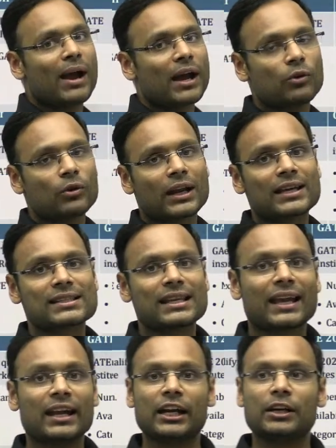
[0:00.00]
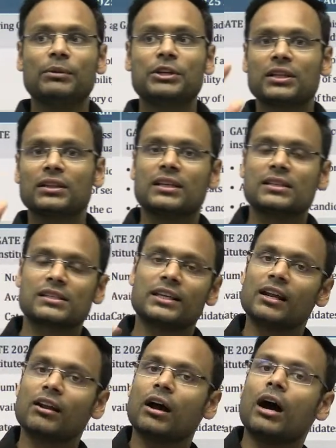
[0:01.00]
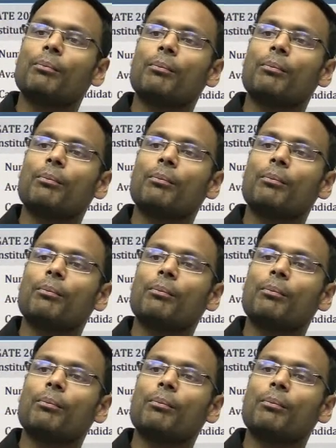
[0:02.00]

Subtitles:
Bangalore has taken admission this year